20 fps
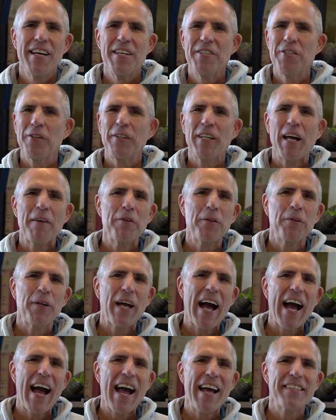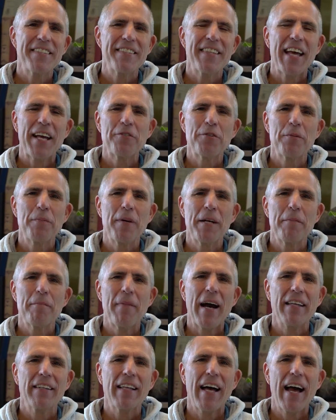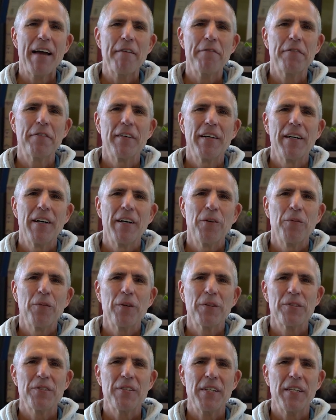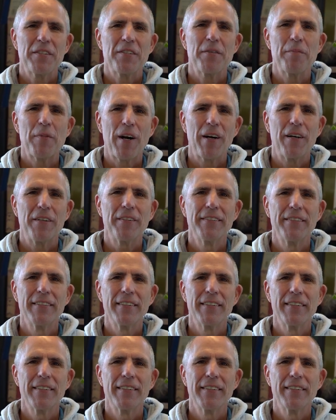Sure love you guys. Thanks for being in my life. We'll see you tomorrow.